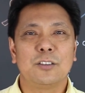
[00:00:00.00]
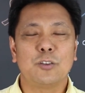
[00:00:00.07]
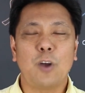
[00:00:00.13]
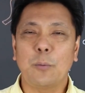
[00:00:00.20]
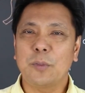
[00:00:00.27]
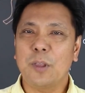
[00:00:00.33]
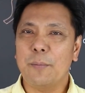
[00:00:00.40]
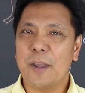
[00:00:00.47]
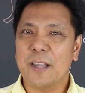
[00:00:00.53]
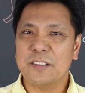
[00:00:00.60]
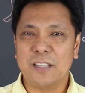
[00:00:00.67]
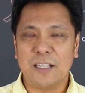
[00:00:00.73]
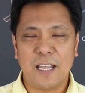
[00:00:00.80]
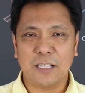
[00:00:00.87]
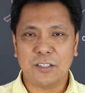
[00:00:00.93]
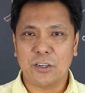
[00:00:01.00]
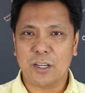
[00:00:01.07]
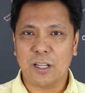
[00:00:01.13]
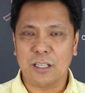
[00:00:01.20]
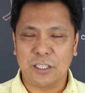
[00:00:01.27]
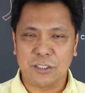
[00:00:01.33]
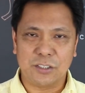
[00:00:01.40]
To optimize the
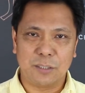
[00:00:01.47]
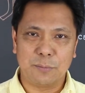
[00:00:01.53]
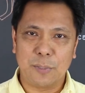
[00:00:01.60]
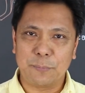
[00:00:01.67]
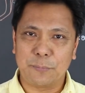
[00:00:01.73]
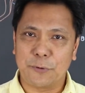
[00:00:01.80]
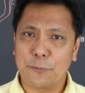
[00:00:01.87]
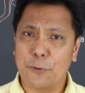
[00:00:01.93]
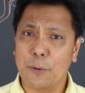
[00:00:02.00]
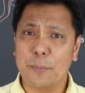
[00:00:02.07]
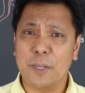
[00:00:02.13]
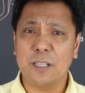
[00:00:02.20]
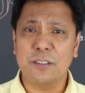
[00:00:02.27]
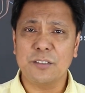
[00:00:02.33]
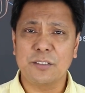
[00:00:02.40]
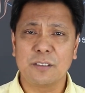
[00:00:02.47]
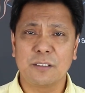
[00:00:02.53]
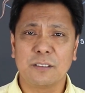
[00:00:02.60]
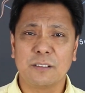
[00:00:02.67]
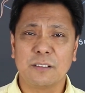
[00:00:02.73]
electrical and thermal performance,